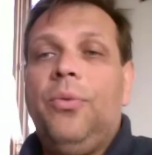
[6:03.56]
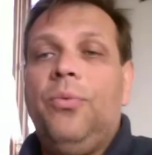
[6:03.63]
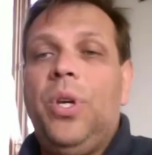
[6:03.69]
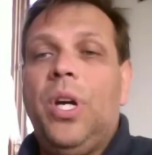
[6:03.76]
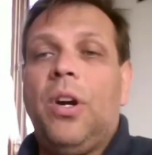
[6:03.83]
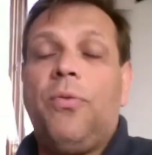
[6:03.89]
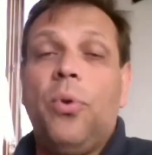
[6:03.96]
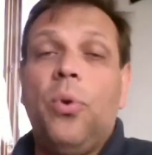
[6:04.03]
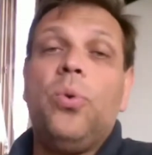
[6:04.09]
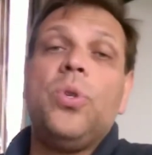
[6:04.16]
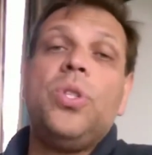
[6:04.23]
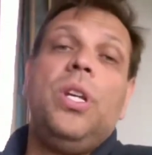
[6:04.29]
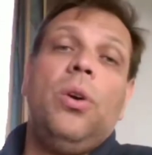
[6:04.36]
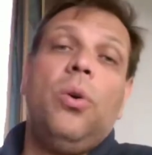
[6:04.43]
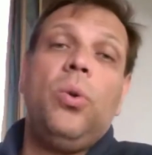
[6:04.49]
are
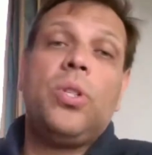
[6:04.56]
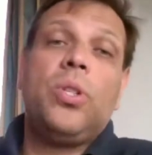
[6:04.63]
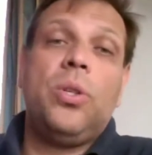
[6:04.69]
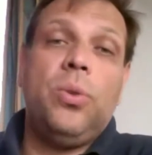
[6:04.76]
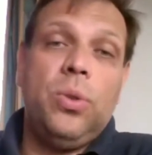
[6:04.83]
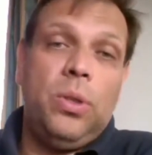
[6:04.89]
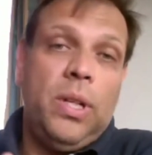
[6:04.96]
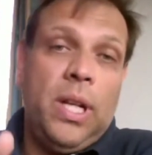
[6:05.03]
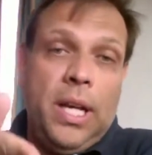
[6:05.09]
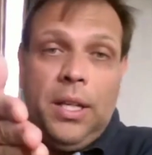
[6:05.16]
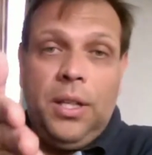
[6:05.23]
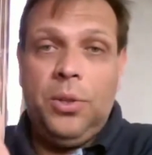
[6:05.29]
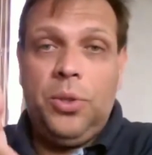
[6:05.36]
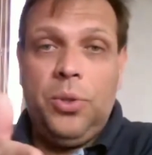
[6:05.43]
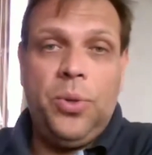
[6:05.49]
focusing also, like
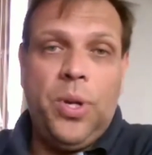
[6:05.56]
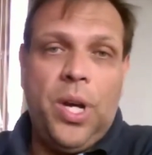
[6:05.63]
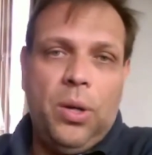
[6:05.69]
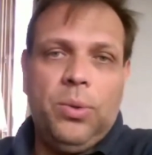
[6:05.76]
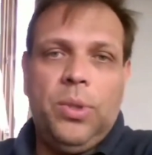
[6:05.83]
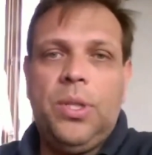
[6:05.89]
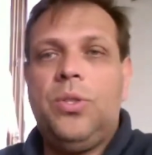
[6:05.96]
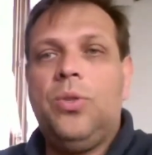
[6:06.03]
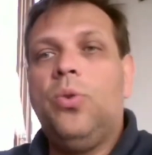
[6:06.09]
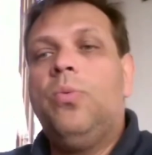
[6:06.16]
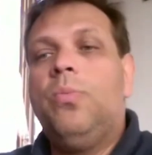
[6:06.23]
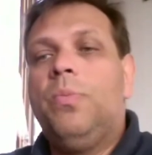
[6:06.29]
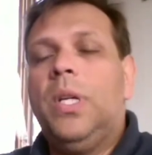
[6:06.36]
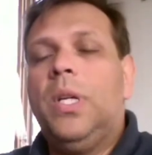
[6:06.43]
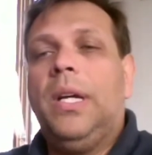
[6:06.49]
you do now, the
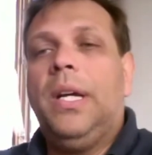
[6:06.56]
Zoom